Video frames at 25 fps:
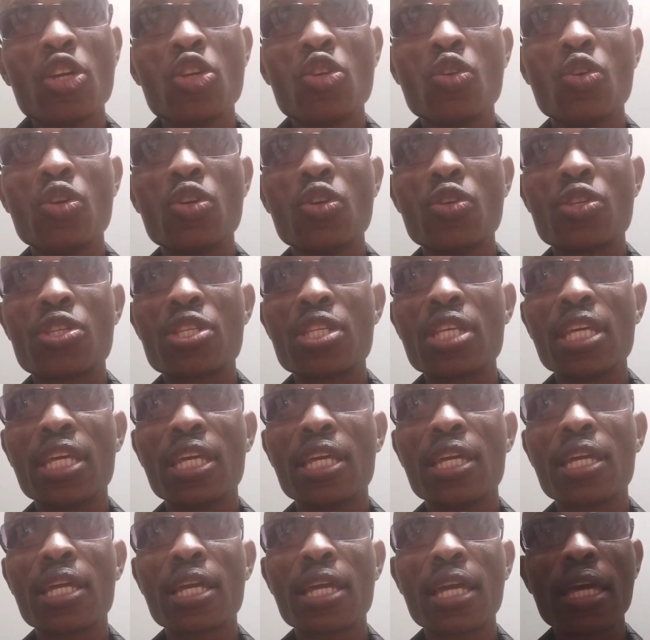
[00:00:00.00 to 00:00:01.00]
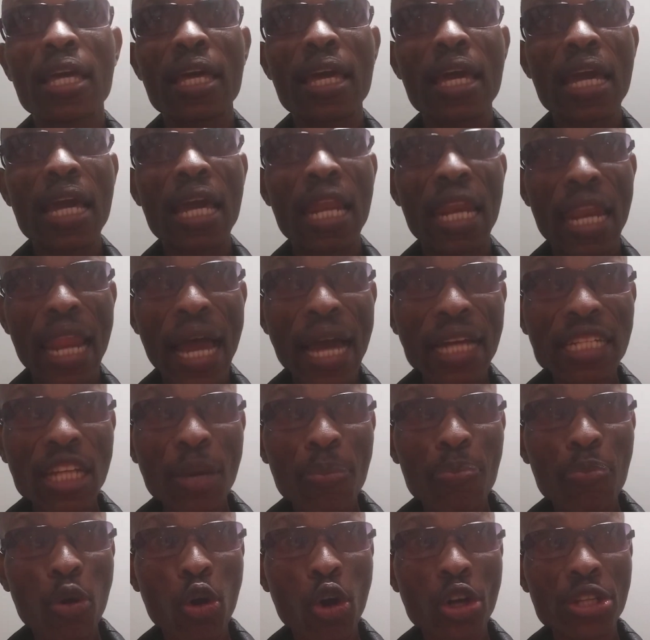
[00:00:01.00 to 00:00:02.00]
you see, a
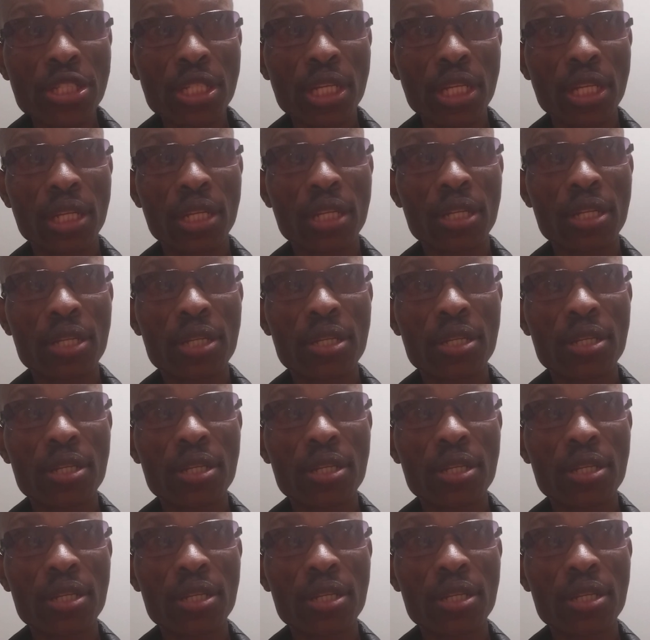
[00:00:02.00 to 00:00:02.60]
larger portion